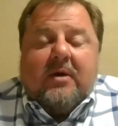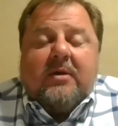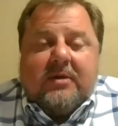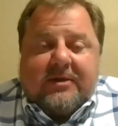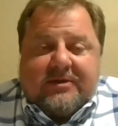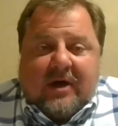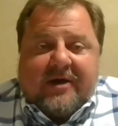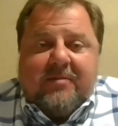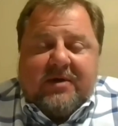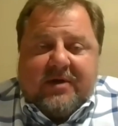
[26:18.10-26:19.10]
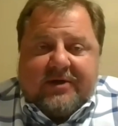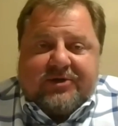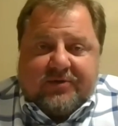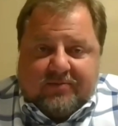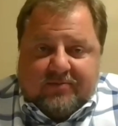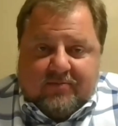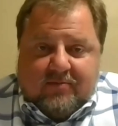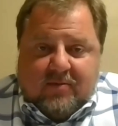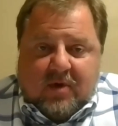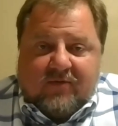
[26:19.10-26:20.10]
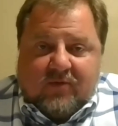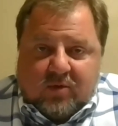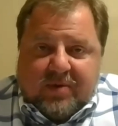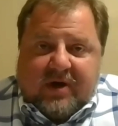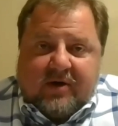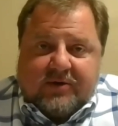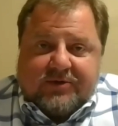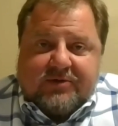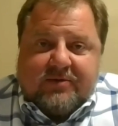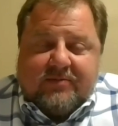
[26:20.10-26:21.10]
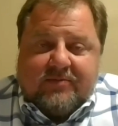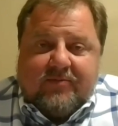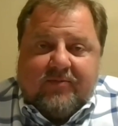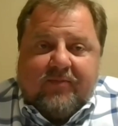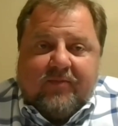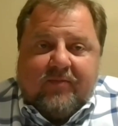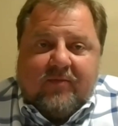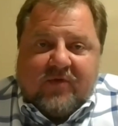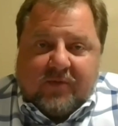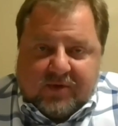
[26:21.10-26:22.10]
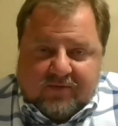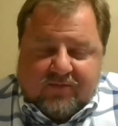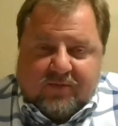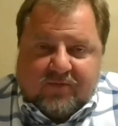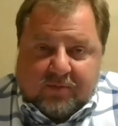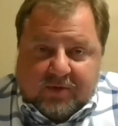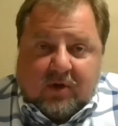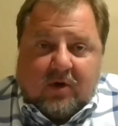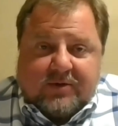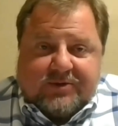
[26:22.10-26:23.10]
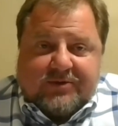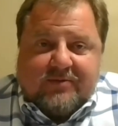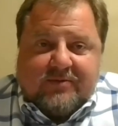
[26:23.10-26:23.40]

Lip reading: The documentation of the repairs from the loss.